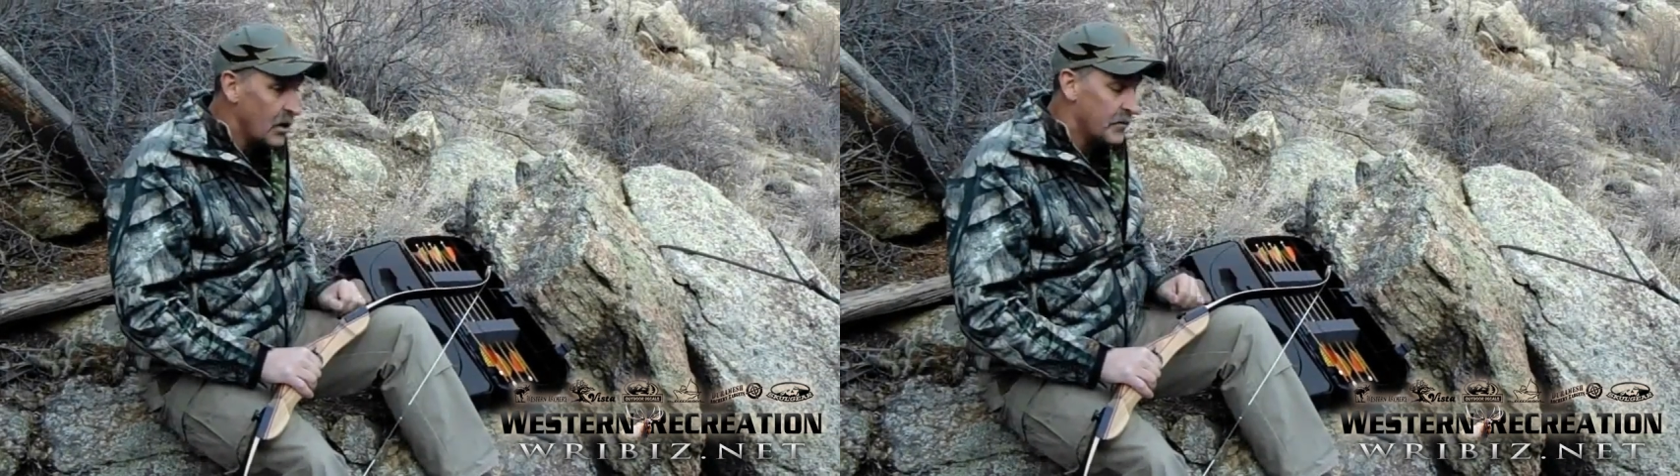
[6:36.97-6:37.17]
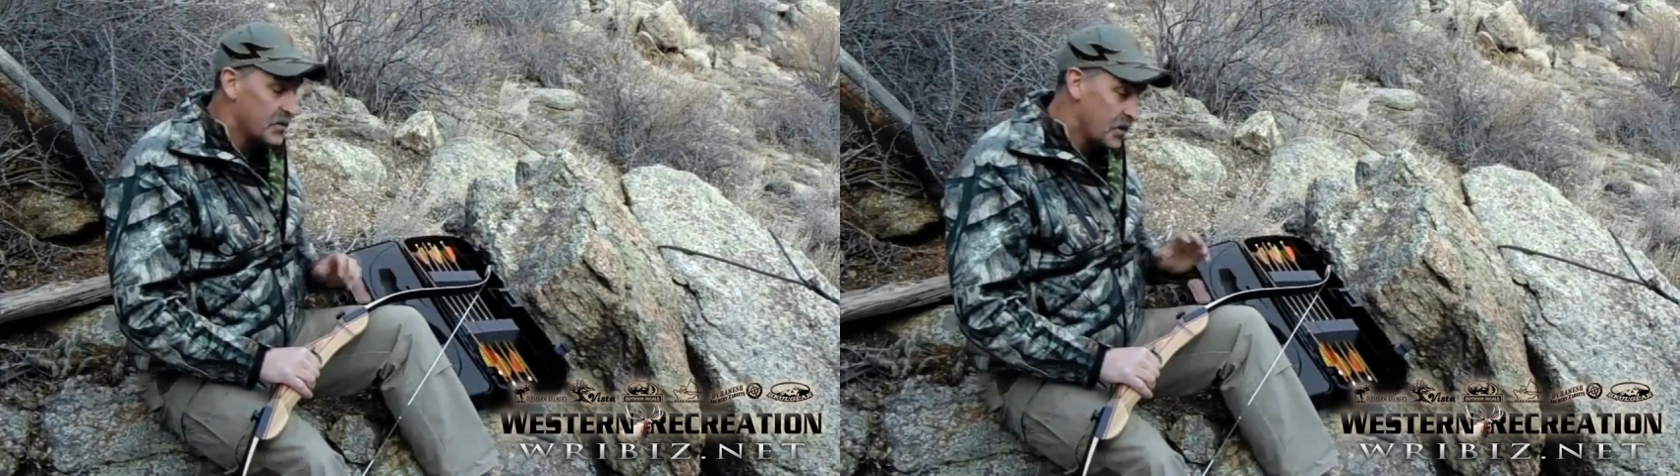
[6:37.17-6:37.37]

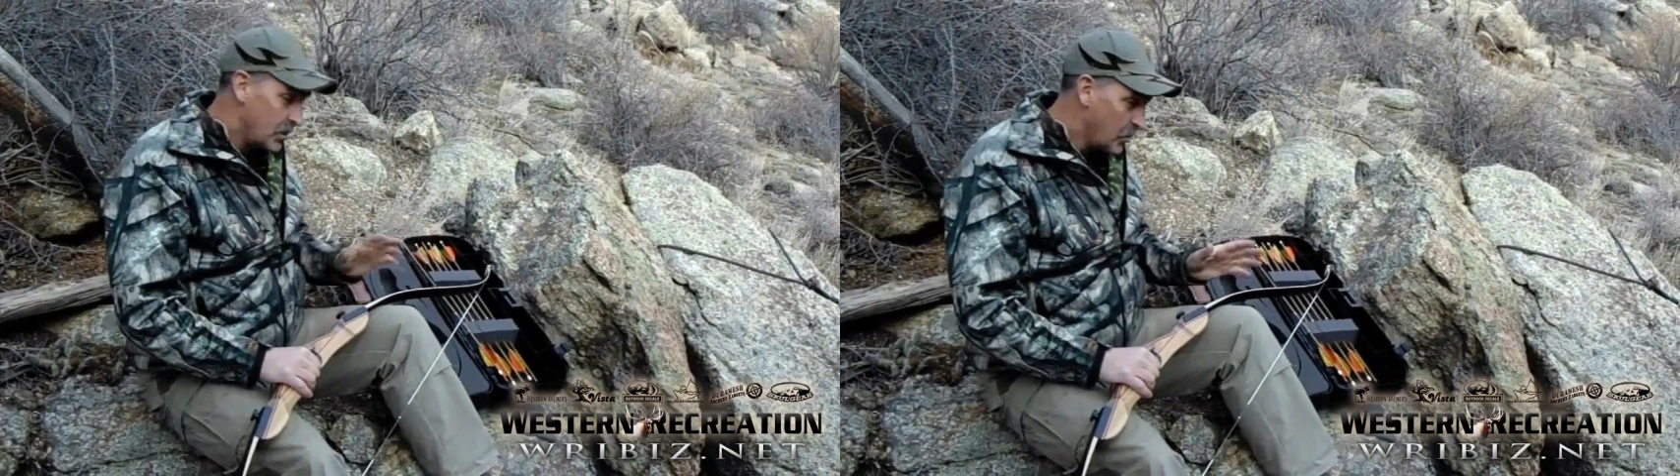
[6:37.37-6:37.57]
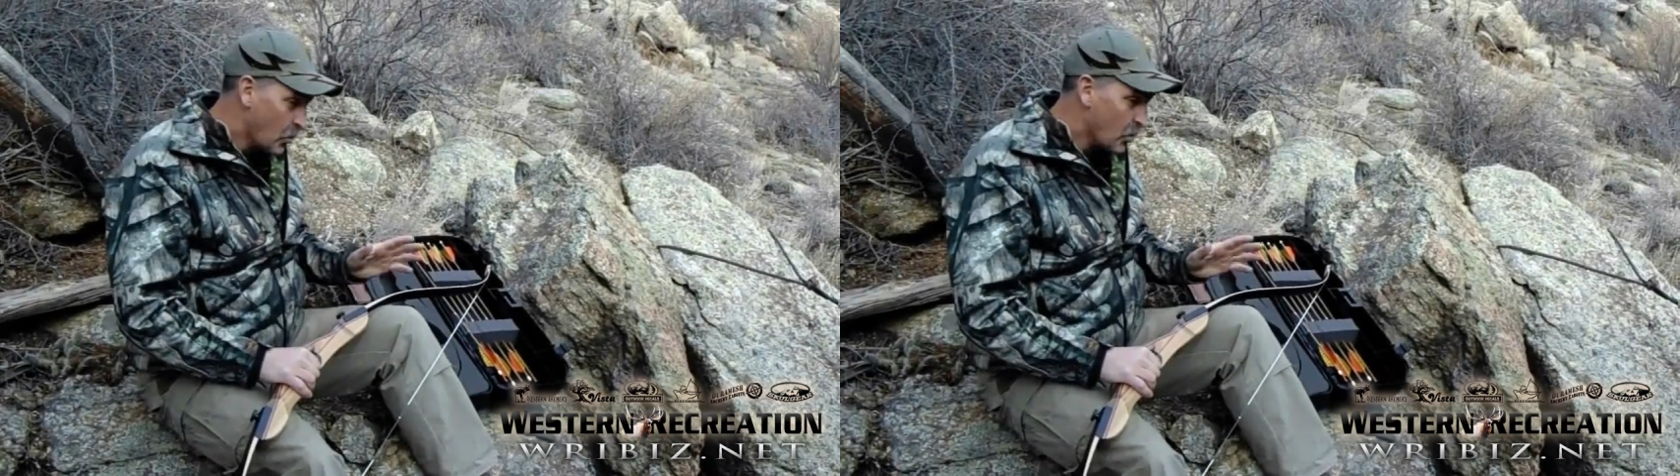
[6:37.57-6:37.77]
If it's
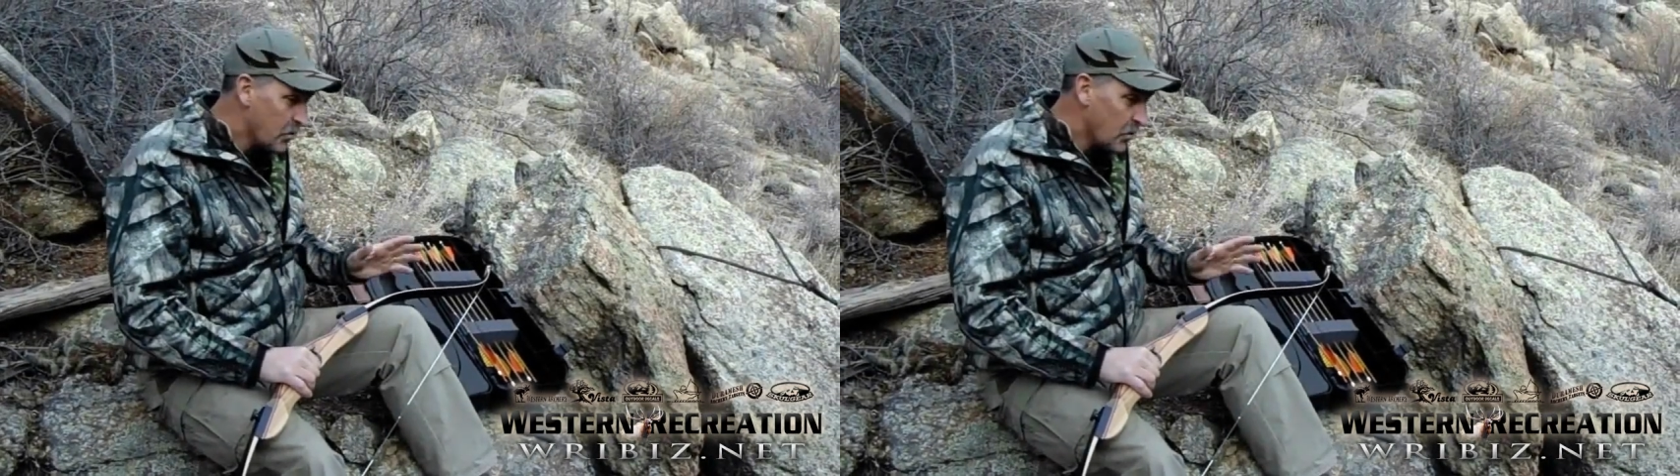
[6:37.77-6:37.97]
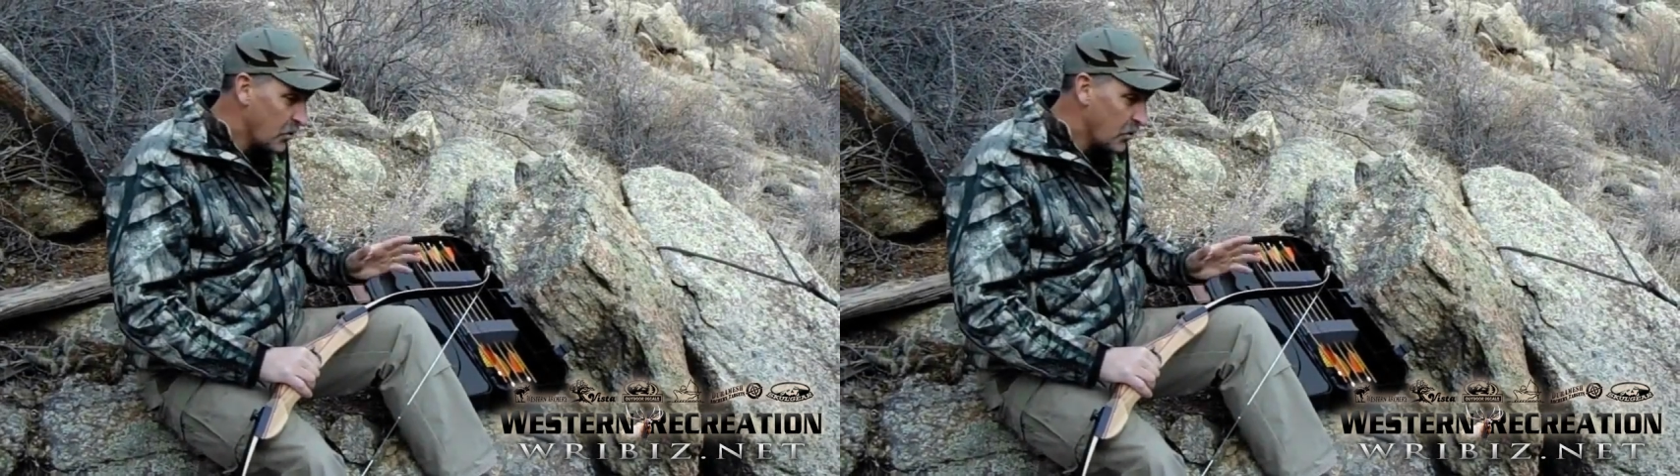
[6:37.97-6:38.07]
going to be more than